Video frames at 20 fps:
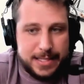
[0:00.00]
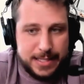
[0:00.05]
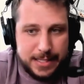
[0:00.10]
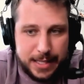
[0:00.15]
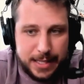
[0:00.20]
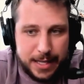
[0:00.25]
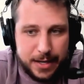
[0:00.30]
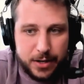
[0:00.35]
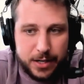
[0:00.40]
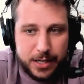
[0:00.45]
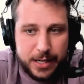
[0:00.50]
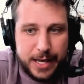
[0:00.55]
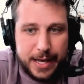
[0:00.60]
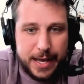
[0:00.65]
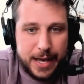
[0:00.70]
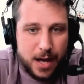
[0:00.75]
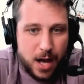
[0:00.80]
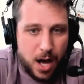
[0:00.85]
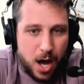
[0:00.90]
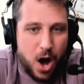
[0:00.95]

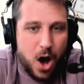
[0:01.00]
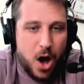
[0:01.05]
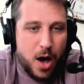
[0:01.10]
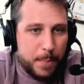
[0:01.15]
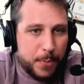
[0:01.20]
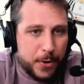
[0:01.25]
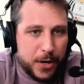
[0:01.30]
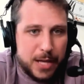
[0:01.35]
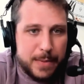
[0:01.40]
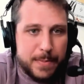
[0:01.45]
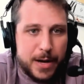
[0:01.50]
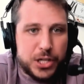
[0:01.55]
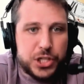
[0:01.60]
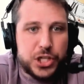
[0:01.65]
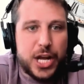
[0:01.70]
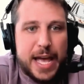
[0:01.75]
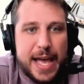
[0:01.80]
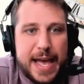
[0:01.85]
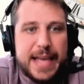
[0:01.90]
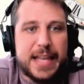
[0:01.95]
literally pretty
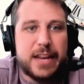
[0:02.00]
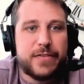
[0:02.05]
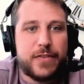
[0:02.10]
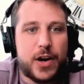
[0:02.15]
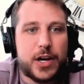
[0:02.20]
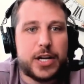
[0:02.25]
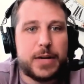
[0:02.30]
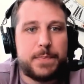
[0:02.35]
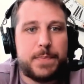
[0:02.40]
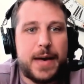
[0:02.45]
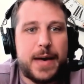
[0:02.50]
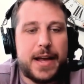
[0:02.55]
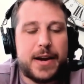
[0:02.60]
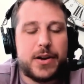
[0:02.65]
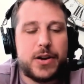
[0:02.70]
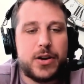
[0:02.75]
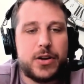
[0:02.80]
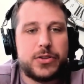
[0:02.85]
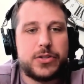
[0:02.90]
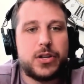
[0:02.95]
much 8 of our
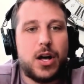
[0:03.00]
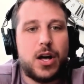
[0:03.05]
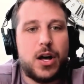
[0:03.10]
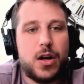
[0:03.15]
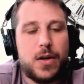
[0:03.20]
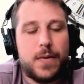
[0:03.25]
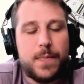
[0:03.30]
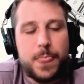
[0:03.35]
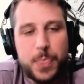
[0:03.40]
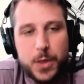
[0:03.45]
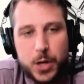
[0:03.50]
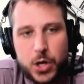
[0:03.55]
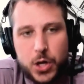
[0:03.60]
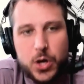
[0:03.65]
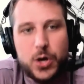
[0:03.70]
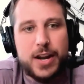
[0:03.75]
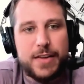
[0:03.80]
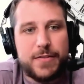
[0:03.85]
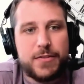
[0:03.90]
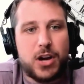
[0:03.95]
competitors
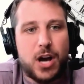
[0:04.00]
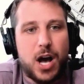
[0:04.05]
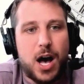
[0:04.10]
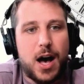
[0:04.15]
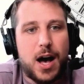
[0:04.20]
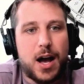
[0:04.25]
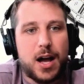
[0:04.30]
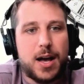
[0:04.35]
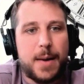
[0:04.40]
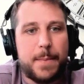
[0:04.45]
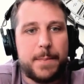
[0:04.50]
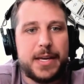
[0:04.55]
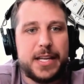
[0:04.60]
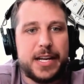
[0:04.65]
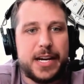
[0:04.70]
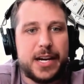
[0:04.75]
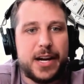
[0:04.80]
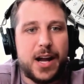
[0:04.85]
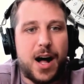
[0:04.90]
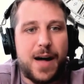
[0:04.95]
could have
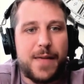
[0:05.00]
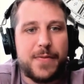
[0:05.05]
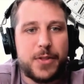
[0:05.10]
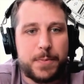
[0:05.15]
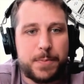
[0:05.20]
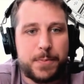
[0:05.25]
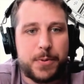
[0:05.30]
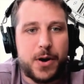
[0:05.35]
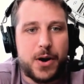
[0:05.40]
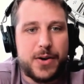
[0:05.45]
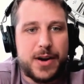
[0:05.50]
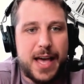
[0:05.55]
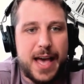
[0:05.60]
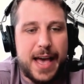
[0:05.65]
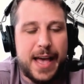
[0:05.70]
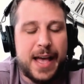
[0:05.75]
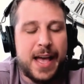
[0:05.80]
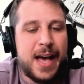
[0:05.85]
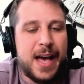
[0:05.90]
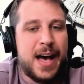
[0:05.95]
competed on the pro
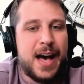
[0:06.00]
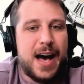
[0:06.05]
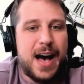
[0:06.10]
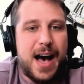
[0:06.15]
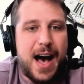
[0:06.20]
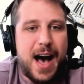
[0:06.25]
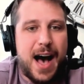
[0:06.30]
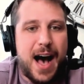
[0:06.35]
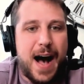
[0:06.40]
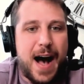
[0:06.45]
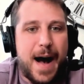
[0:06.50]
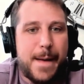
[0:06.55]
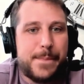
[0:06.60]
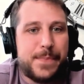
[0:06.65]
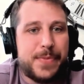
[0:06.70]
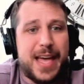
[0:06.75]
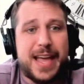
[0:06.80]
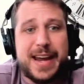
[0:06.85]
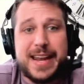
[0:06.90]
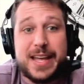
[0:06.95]
day.
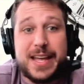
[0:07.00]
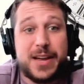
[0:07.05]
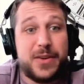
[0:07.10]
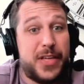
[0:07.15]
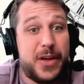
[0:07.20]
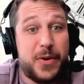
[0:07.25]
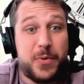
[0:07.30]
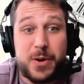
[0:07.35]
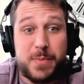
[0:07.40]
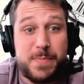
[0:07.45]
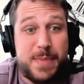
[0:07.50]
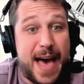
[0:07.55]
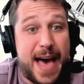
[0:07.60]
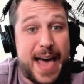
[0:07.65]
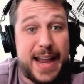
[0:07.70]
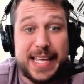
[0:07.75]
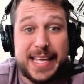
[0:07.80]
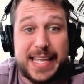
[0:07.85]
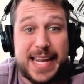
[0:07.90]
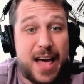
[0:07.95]
And here they were
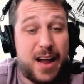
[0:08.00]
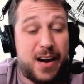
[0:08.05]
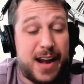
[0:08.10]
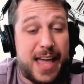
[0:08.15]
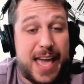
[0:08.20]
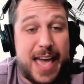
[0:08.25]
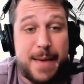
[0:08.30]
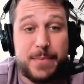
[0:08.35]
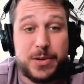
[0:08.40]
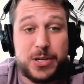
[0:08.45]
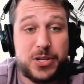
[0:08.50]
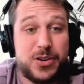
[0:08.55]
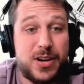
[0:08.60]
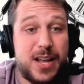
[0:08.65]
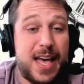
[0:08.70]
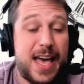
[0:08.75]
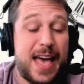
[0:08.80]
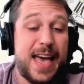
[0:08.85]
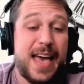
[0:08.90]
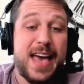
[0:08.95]
battling it out on amateur
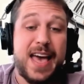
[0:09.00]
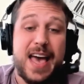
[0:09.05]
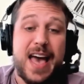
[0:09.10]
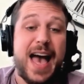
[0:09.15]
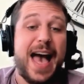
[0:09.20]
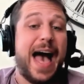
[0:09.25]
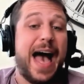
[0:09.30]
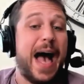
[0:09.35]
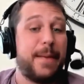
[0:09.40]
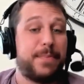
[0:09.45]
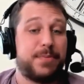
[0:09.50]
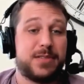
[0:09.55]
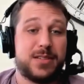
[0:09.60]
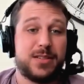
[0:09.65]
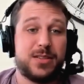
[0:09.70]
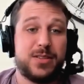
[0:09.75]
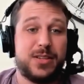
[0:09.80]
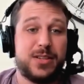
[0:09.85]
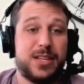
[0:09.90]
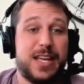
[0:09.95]
day.
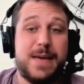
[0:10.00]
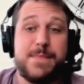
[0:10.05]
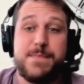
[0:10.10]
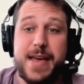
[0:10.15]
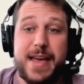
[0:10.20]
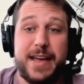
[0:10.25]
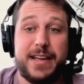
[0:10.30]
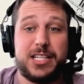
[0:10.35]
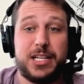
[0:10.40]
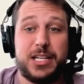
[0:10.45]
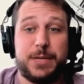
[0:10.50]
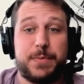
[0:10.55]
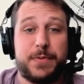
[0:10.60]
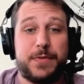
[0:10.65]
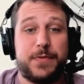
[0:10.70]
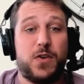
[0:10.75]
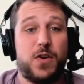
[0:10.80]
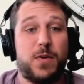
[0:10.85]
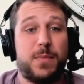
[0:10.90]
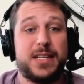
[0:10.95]
Absolutely amazing
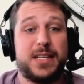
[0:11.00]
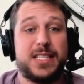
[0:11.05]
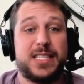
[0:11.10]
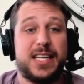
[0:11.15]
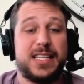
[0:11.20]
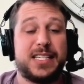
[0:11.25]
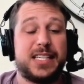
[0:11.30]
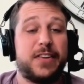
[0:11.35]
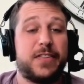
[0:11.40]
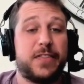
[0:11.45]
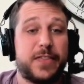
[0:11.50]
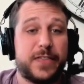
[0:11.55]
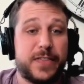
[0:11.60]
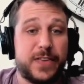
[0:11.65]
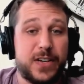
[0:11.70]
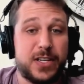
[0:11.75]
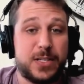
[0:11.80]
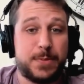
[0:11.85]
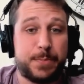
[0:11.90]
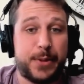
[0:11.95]
performances. In
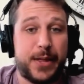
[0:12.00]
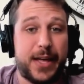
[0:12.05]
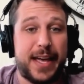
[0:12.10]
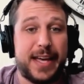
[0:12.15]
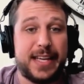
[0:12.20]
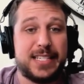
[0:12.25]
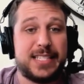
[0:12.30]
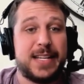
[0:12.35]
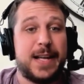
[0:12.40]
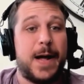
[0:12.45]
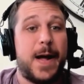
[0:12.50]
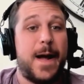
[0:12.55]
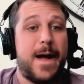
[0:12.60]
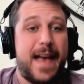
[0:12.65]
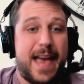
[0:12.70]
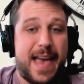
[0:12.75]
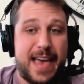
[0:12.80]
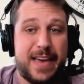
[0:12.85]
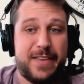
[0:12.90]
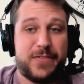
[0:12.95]
first place,
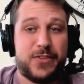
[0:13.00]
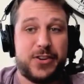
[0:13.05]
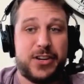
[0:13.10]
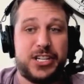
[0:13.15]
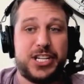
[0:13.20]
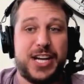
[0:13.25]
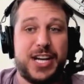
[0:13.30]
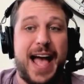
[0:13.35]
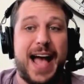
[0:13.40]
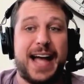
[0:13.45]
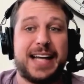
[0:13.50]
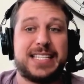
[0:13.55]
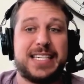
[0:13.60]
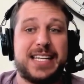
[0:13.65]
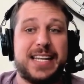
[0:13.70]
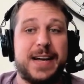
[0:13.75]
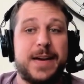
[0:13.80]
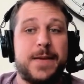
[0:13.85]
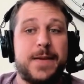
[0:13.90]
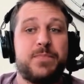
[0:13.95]
Avery
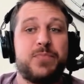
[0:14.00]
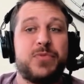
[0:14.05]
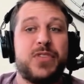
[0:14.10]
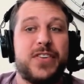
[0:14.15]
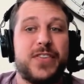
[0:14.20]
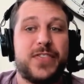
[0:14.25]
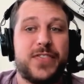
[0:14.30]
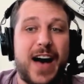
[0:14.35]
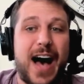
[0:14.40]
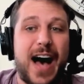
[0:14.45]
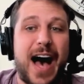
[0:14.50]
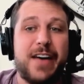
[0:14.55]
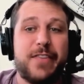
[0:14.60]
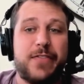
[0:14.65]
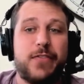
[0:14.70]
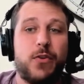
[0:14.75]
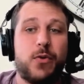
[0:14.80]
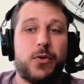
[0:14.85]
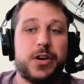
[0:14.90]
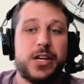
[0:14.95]
Jackson,
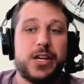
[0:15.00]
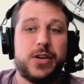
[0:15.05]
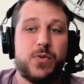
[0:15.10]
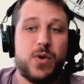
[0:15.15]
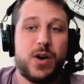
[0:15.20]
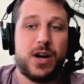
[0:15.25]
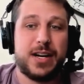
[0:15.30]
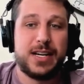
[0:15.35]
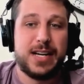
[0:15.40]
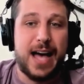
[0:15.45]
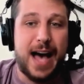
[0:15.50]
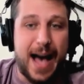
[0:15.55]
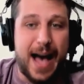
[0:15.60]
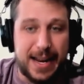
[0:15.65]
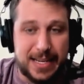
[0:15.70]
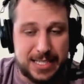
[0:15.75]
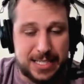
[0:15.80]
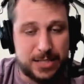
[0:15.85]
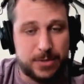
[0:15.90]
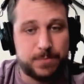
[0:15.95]
541
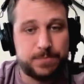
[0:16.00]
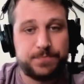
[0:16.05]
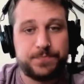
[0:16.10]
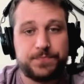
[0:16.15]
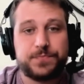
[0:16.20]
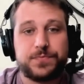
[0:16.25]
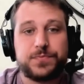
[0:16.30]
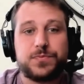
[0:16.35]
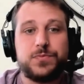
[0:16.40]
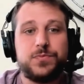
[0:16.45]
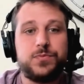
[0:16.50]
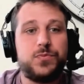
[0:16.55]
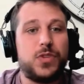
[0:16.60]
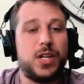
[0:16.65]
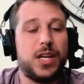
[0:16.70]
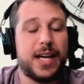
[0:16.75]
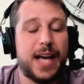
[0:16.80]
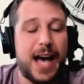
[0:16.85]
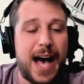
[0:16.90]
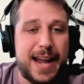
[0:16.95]
dots.
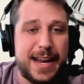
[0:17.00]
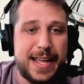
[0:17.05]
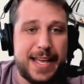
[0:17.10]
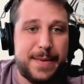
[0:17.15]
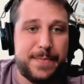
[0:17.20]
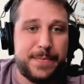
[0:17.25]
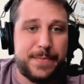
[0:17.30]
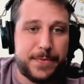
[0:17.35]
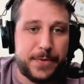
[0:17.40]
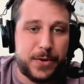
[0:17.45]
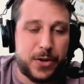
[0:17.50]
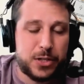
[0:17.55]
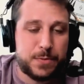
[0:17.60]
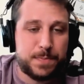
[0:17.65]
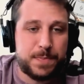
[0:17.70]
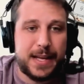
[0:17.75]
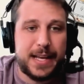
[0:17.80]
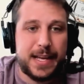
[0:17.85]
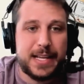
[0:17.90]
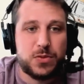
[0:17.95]
Got him
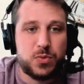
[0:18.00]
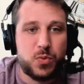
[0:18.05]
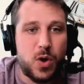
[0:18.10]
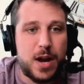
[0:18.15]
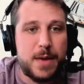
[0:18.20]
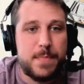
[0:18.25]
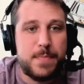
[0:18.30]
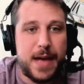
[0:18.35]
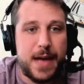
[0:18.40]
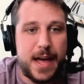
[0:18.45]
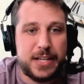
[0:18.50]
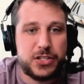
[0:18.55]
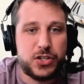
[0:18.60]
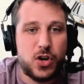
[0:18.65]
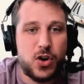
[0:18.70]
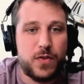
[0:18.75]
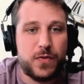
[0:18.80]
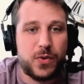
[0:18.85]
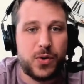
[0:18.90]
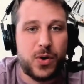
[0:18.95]
first place, won best
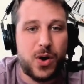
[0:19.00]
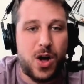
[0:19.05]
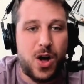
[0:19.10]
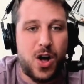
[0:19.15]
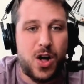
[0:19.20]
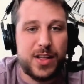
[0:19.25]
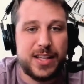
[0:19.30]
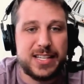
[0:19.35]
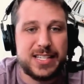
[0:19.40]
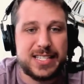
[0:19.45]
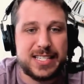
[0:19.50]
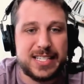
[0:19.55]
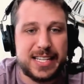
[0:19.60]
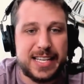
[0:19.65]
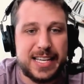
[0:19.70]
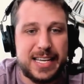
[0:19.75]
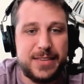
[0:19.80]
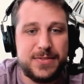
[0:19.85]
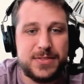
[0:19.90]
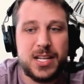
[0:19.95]
overall in
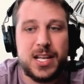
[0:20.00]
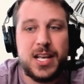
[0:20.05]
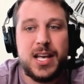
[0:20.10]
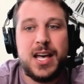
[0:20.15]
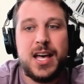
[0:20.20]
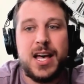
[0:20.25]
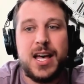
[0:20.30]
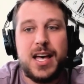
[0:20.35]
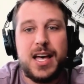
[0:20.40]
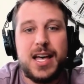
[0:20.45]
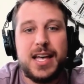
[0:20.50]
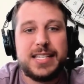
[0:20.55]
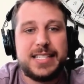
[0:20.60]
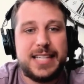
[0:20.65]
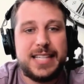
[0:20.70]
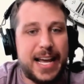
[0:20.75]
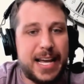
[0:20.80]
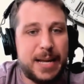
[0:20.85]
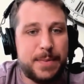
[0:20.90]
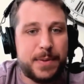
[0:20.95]
sleeves.
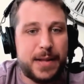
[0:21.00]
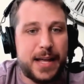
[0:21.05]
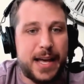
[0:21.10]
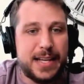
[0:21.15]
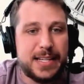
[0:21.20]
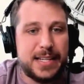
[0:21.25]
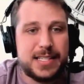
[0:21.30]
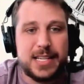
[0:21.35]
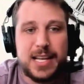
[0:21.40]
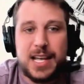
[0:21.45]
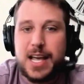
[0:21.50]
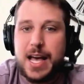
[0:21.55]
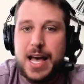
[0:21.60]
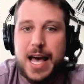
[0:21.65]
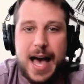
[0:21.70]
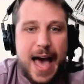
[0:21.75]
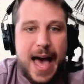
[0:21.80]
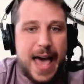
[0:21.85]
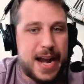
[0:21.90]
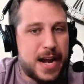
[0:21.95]
Second place,
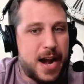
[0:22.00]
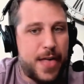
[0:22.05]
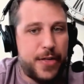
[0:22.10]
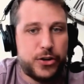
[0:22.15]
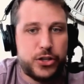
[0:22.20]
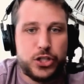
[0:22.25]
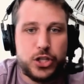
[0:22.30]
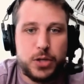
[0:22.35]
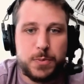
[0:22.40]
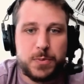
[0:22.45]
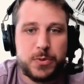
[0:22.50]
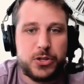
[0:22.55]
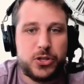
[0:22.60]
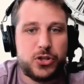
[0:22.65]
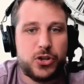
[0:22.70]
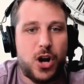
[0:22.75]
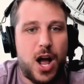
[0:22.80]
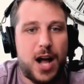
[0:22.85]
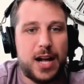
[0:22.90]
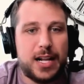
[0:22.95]
had another super
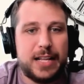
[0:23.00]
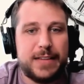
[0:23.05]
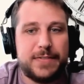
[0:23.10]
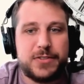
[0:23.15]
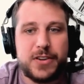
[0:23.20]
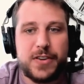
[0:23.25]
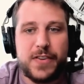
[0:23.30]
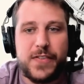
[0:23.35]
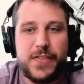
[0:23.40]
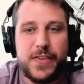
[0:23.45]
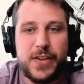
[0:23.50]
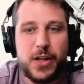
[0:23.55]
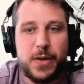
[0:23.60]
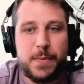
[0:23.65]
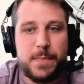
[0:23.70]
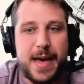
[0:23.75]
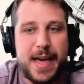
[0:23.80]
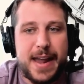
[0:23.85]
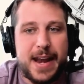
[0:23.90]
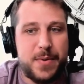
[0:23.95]
strong lifter,
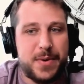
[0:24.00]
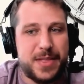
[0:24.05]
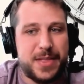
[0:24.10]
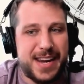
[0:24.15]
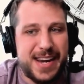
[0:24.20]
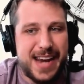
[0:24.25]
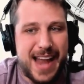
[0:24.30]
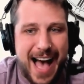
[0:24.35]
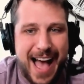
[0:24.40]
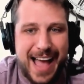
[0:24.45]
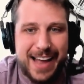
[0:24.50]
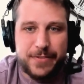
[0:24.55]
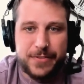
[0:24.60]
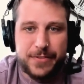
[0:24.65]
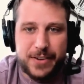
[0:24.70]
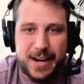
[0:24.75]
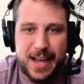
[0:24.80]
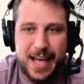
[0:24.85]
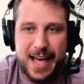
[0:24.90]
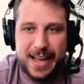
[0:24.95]
Phil Bennett, with a 9
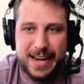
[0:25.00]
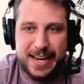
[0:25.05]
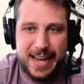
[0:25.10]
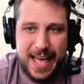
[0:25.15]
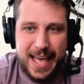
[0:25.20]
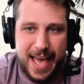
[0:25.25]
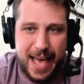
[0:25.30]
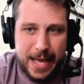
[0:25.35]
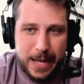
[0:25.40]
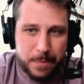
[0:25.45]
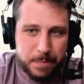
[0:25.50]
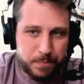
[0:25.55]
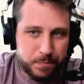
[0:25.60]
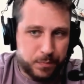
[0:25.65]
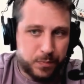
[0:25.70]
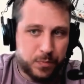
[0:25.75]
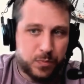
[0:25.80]
for 9 day